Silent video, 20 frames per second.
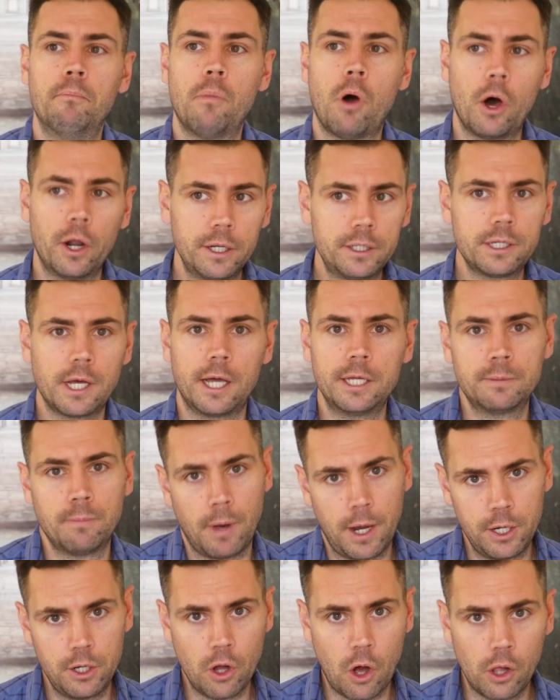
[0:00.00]
monetize
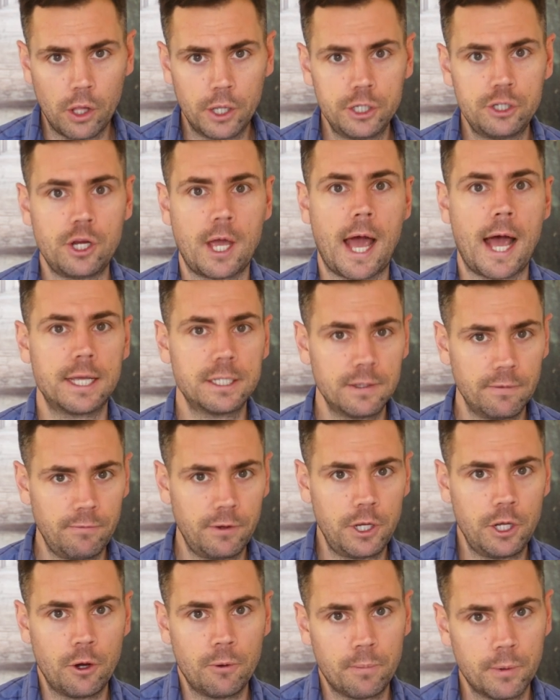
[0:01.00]
my knowledge as a
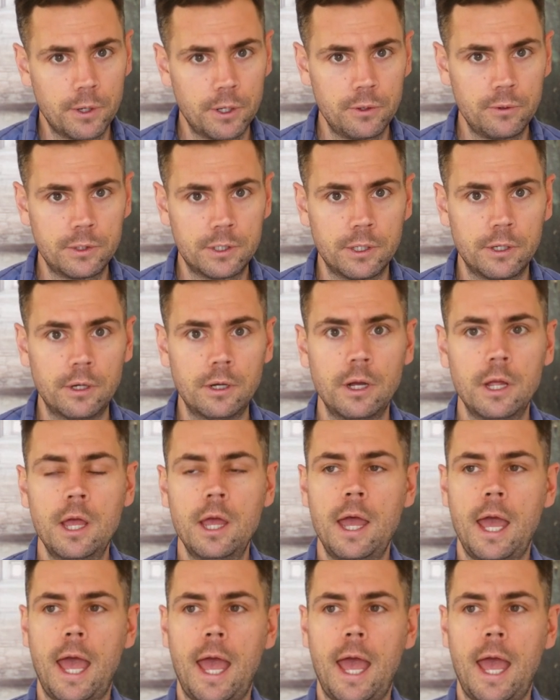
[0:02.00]
video producer